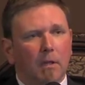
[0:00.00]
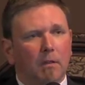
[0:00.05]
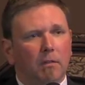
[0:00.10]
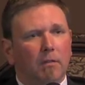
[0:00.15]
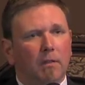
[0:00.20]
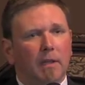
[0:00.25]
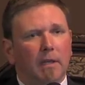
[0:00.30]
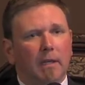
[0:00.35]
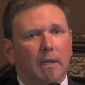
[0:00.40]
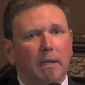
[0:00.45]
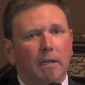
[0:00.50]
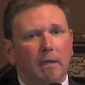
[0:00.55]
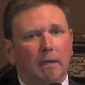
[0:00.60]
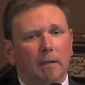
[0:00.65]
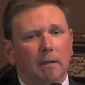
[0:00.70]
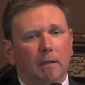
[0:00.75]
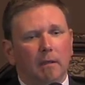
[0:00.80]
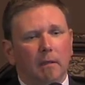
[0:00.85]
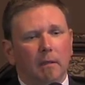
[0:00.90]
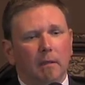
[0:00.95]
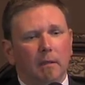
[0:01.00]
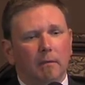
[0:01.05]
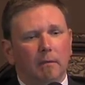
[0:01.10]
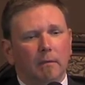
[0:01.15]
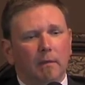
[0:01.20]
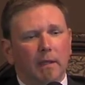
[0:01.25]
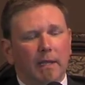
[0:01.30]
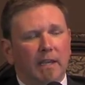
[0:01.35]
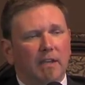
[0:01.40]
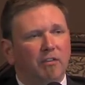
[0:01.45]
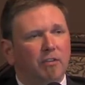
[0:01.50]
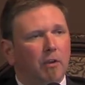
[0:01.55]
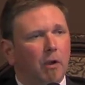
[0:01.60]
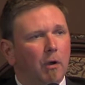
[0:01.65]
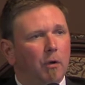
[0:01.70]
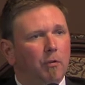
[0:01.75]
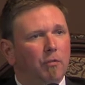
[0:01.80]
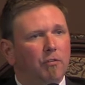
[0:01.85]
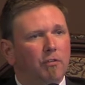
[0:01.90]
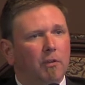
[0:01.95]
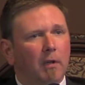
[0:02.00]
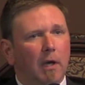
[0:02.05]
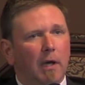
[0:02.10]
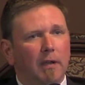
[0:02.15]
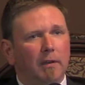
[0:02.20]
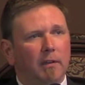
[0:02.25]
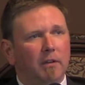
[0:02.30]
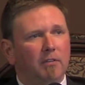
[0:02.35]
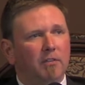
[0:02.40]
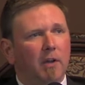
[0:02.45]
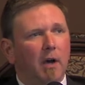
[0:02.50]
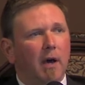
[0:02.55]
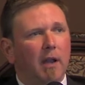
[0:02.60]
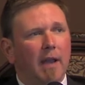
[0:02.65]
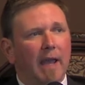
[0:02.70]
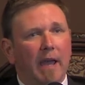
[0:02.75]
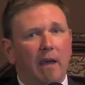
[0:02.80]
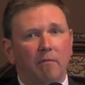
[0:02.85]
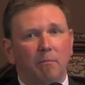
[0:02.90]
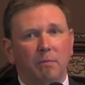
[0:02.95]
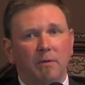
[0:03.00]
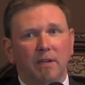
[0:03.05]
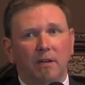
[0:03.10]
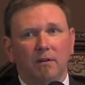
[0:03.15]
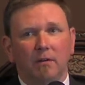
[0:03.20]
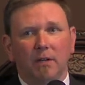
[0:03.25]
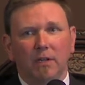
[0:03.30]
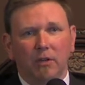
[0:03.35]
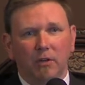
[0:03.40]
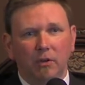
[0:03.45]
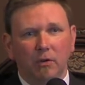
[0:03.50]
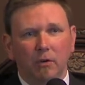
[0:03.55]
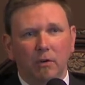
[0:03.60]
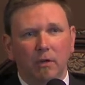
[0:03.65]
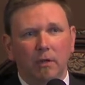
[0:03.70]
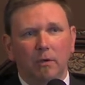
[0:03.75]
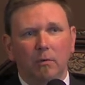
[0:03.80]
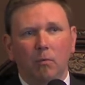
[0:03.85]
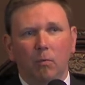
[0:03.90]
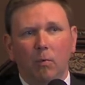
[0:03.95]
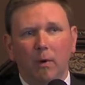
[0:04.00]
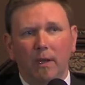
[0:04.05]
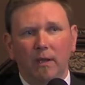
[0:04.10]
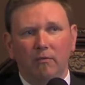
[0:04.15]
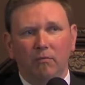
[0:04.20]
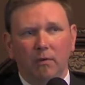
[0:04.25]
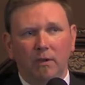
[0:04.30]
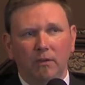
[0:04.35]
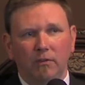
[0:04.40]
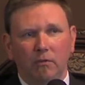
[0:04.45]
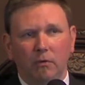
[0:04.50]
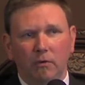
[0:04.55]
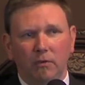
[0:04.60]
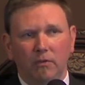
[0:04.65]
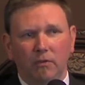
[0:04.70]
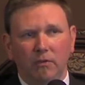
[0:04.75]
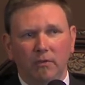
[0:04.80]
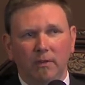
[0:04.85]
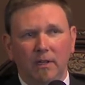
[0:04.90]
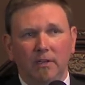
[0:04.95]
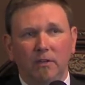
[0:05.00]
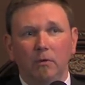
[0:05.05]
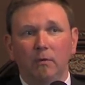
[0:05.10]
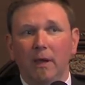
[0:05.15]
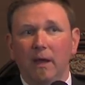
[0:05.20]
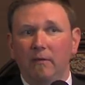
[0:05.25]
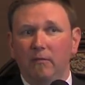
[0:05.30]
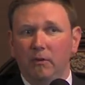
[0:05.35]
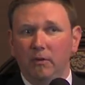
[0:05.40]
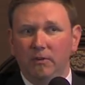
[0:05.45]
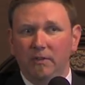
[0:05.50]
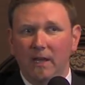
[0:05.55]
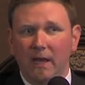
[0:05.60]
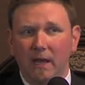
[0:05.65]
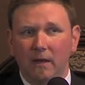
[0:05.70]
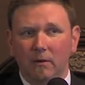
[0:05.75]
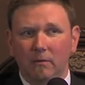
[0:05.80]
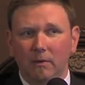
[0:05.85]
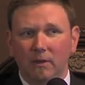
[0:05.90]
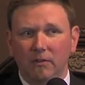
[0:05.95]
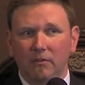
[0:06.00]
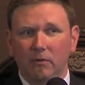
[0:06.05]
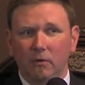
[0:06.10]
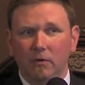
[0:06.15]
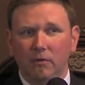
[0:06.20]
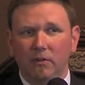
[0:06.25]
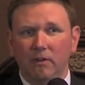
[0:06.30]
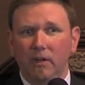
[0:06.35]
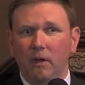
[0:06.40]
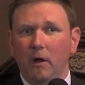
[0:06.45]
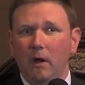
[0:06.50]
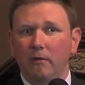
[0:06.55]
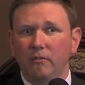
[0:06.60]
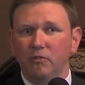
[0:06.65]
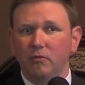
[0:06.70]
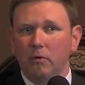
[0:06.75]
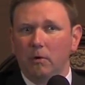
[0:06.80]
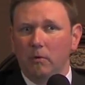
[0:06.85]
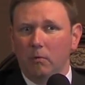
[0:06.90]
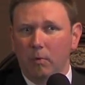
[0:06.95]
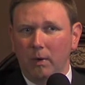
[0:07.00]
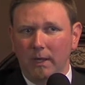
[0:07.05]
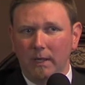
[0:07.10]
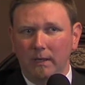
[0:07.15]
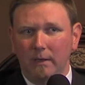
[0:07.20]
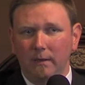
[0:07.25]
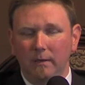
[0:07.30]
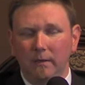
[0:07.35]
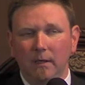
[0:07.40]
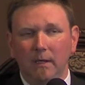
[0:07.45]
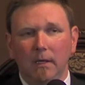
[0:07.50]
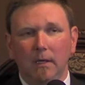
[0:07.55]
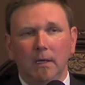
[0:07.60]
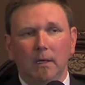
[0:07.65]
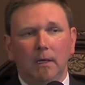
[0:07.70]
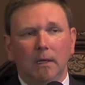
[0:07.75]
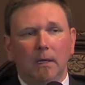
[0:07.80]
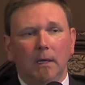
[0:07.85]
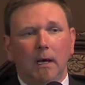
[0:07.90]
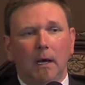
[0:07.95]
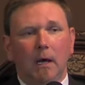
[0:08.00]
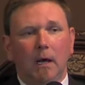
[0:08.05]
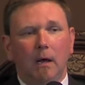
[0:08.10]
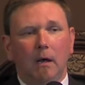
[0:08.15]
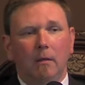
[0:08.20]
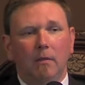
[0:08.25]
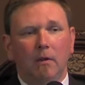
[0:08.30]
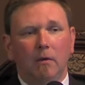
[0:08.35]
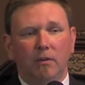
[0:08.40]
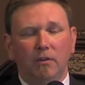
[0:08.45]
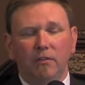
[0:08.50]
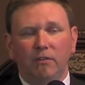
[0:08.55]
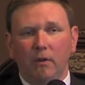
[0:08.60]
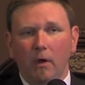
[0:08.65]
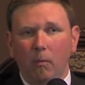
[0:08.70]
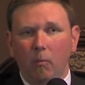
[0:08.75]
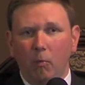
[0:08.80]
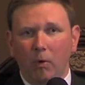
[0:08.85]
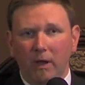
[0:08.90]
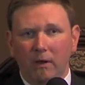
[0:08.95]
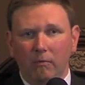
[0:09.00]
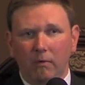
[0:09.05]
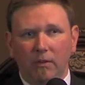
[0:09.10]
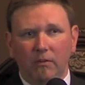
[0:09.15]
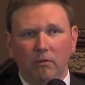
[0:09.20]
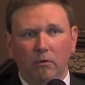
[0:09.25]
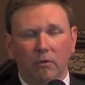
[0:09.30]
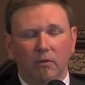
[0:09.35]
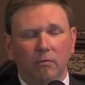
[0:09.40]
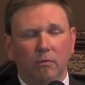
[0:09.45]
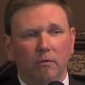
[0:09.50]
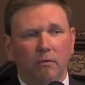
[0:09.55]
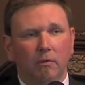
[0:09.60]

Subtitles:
The East Coast does not have particularly good wave resources. They do have good tidal resources and offshore wind. There is some wave resource